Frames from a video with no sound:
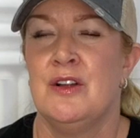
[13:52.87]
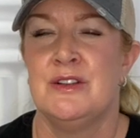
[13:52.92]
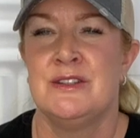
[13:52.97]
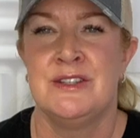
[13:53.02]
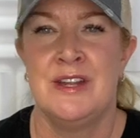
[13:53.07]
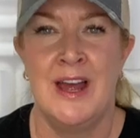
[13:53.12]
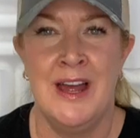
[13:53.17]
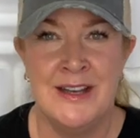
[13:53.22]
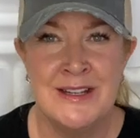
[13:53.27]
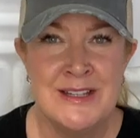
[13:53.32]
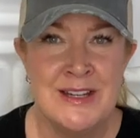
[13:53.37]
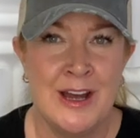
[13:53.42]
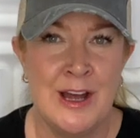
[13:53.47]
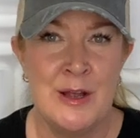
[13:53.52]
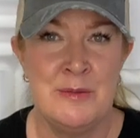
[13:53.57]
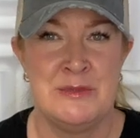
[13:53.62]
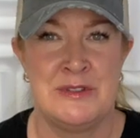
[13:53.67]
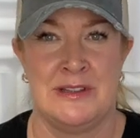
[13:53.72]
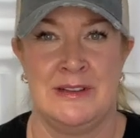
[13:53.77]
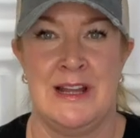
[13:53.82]
10
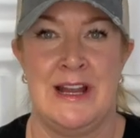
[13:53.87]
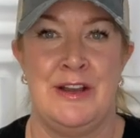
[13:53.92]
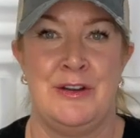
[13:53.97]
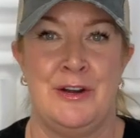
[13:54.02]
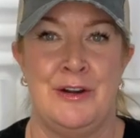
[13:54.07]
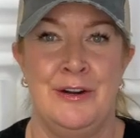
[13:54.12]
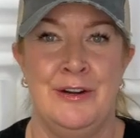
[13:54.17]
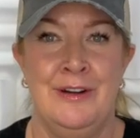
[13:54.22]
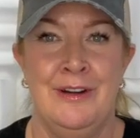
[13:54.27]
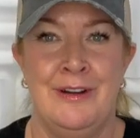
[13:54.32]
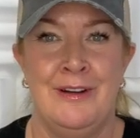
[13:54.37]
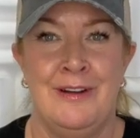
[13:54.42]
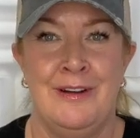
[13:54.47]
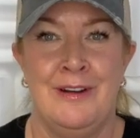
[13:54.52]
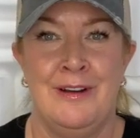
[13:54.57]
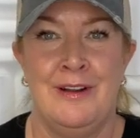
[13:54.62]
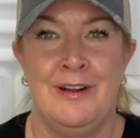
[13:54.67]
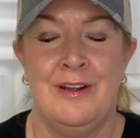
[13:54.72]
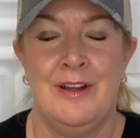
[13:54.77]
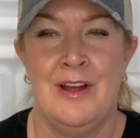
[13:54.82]
times leaner,
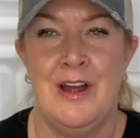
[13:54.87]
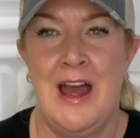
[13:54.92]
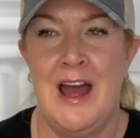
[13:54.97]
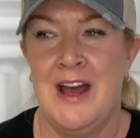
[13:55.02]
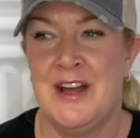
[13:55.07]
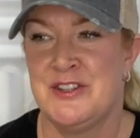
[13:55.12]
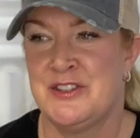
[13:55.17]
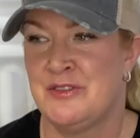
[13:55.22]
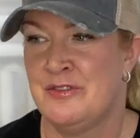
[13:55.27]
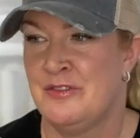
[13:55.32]
has